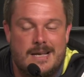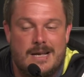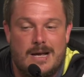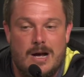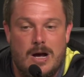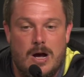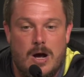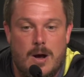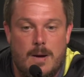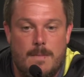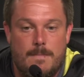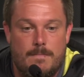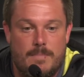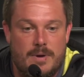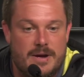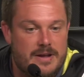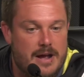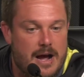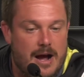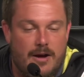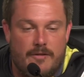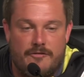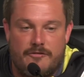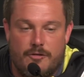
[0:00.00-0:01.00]

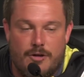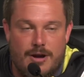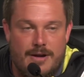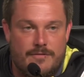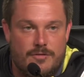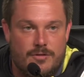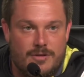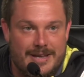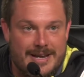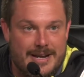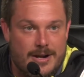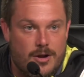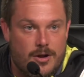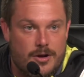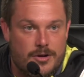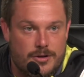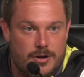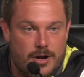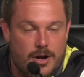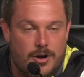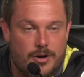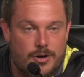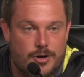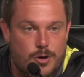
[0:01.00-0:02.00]
But I'll forever lean
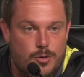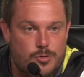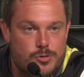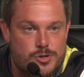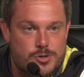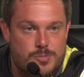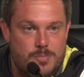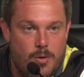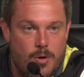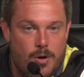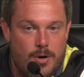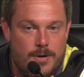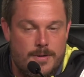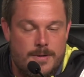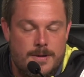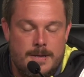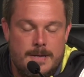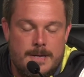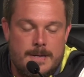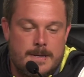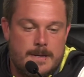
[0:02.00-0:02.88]
on Coach Smart.